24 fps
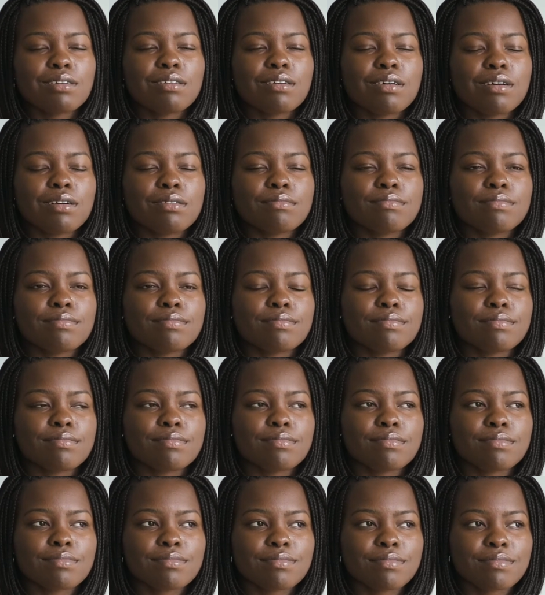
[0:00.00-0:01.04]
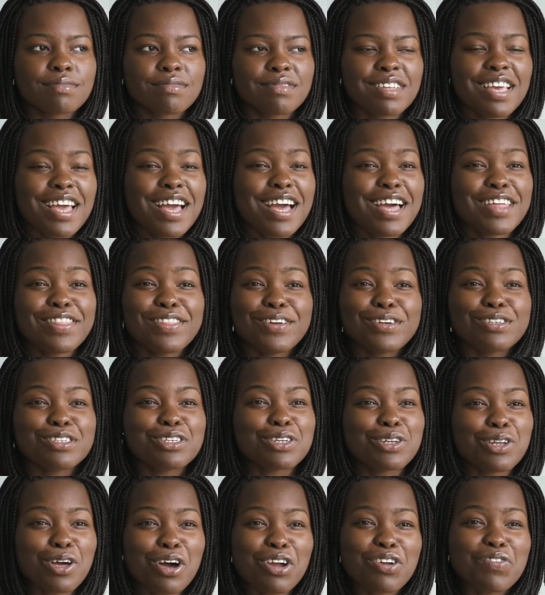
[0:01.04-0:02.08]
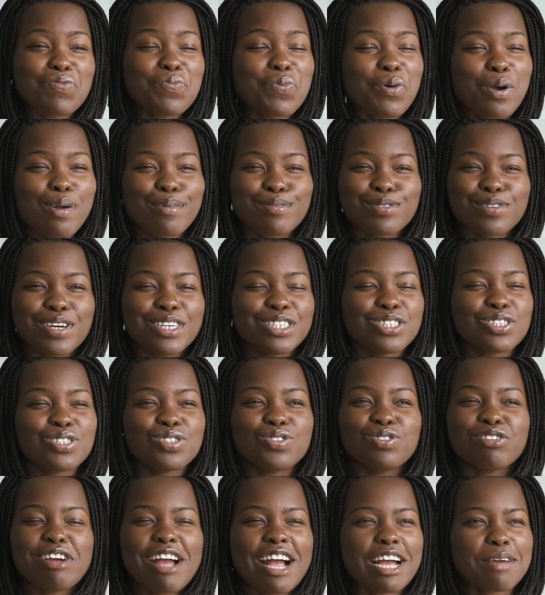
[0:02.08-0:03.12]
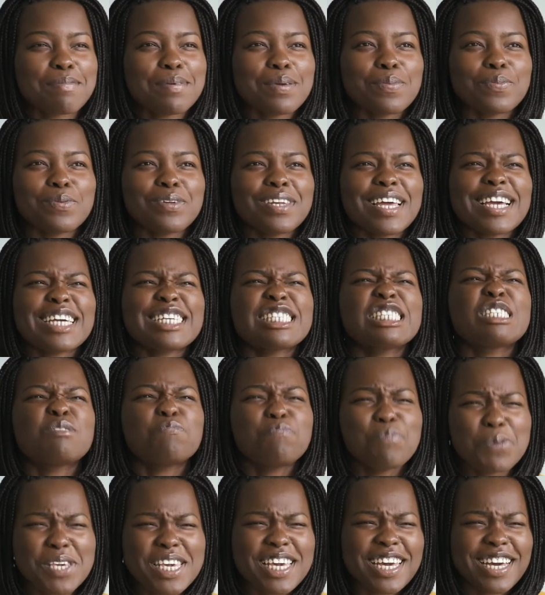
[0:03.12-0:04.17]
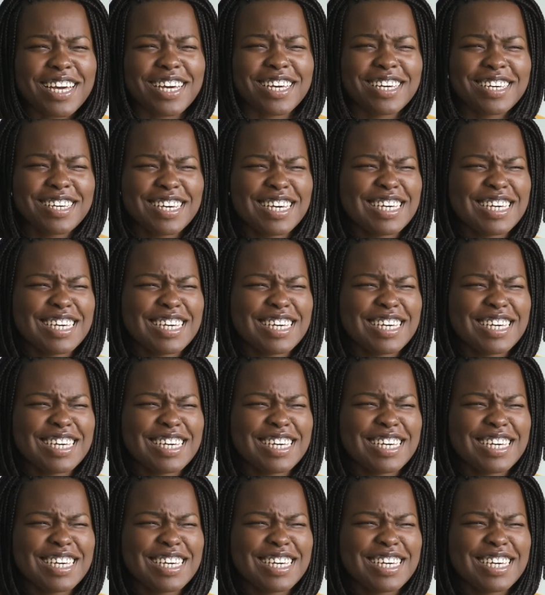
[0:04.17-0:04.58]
And there's a lot of poems where I just drag people like, speak